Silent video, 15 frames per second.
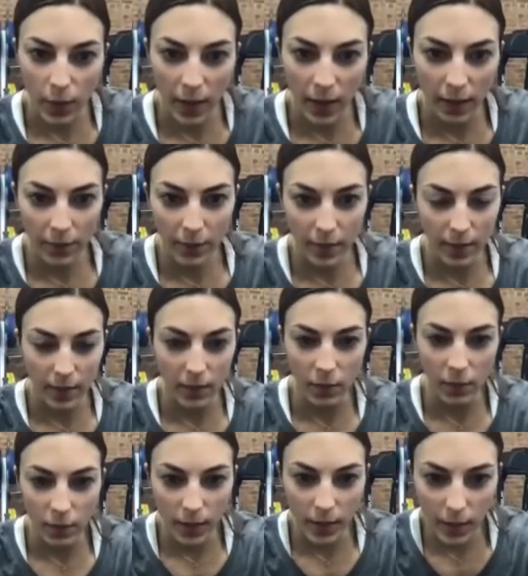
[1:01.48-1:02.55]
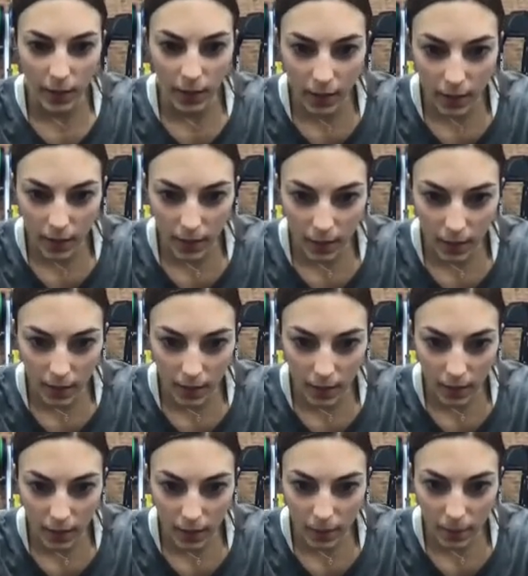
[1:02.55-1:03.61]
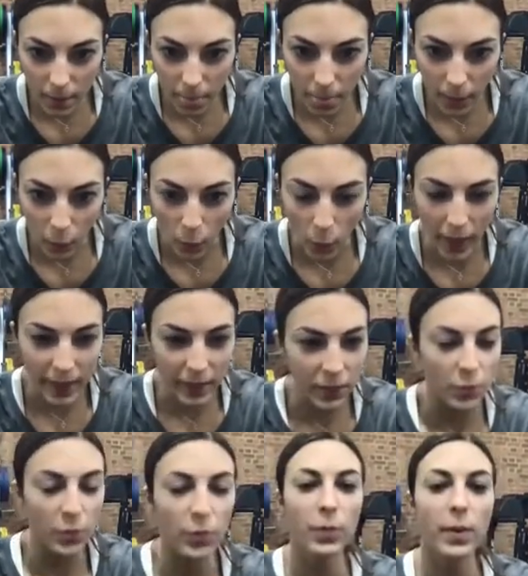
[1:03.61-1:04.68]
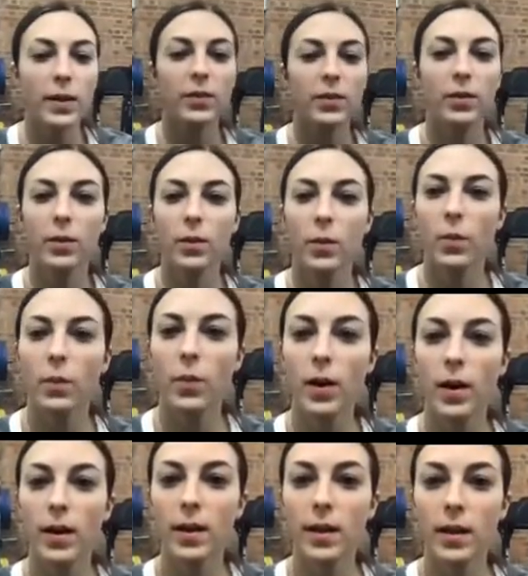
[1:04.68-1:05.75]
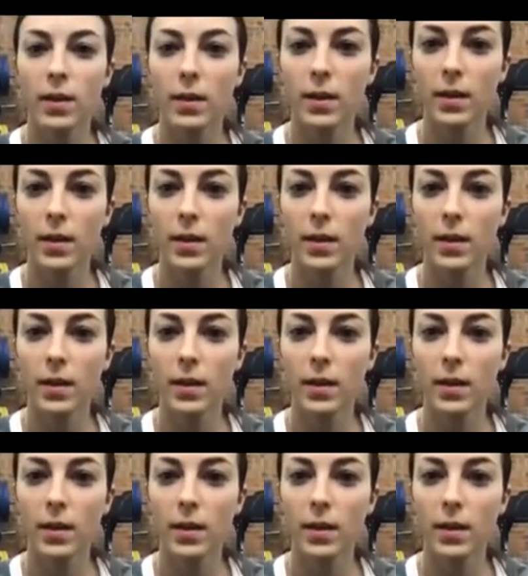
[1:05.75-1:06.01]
have this annoying wait room. I don't know why